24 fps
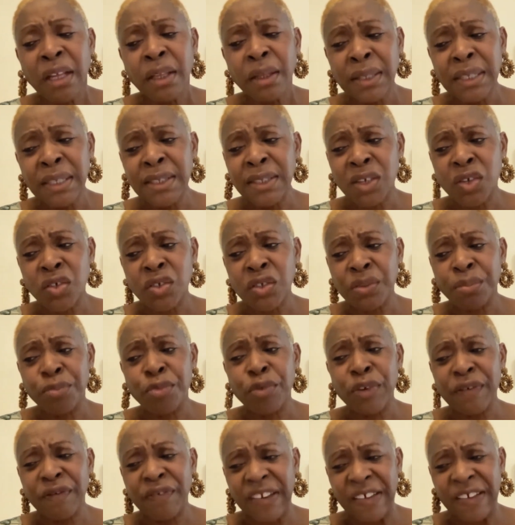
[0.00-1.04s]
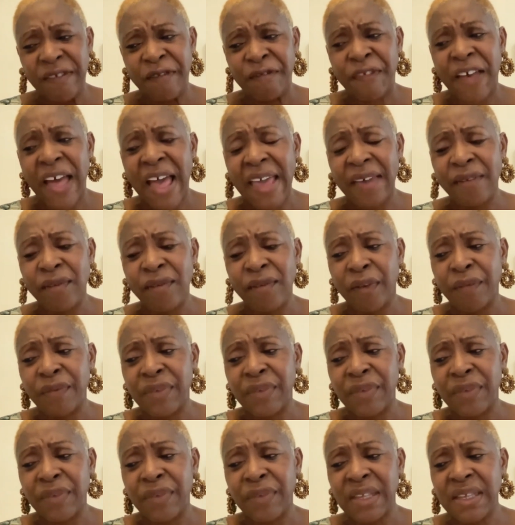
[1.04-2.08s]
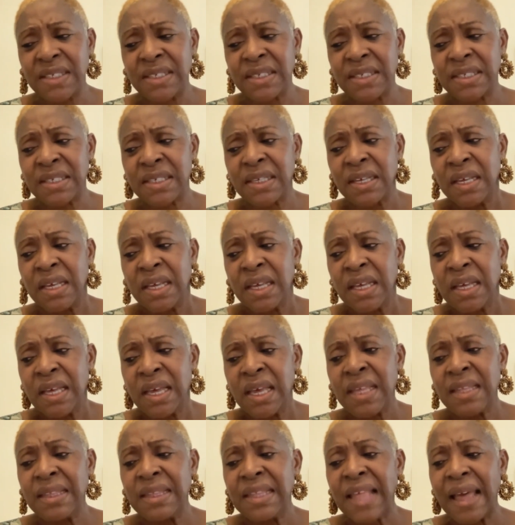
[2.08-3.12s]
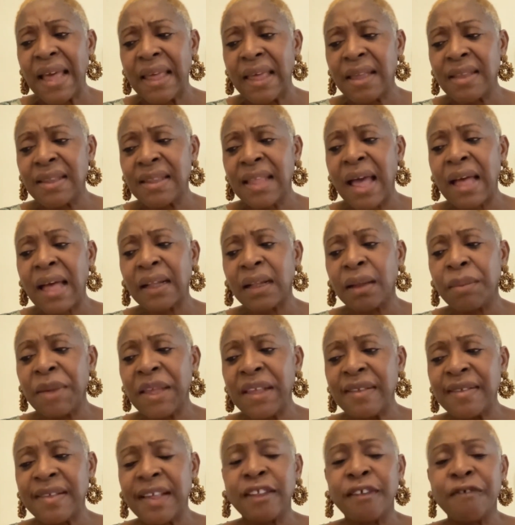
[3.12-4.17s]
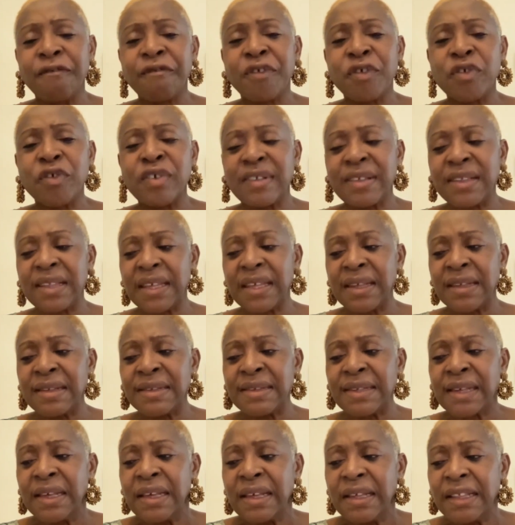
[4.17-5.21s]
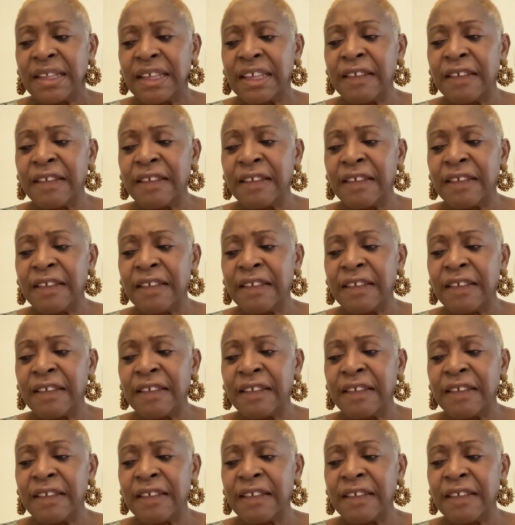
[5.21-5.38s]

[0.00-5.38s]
discuss briefly 5 of these entanglements. And the first is the